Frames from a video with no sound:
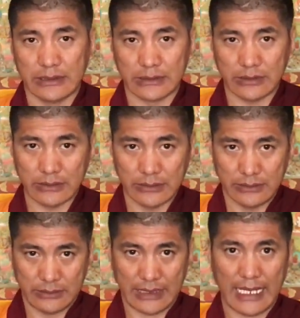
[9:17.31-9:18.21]
So
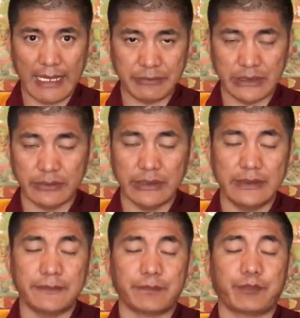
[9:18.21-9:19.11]
after
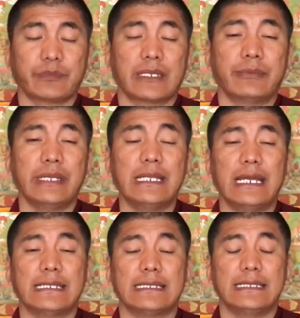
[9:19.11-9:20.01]
we
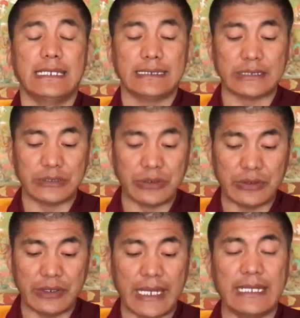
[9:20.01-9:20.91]
realize there is
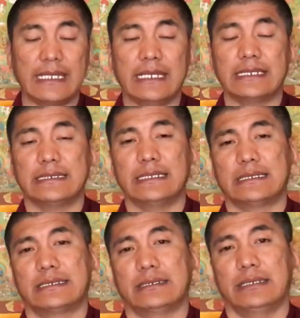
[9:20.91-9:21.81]
no any
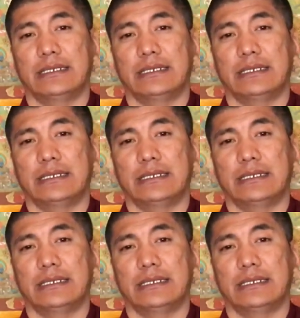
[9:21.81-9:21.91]
exist